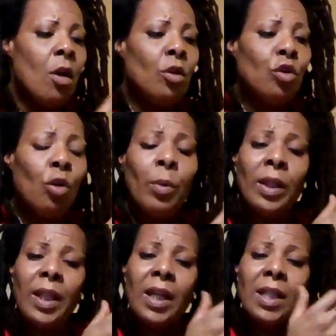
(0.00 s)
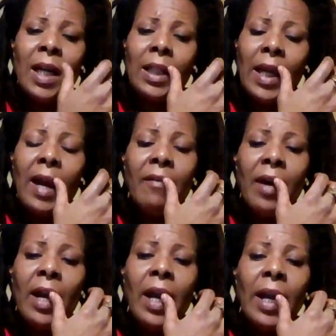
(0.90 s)
doing things like that,
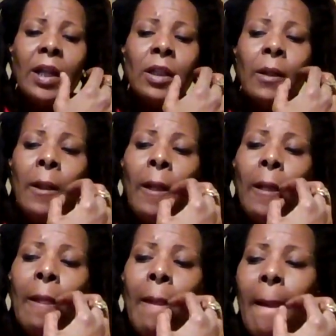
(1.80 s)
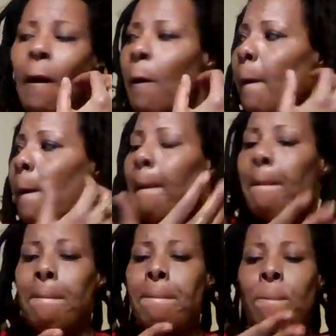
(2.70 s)
right, and trying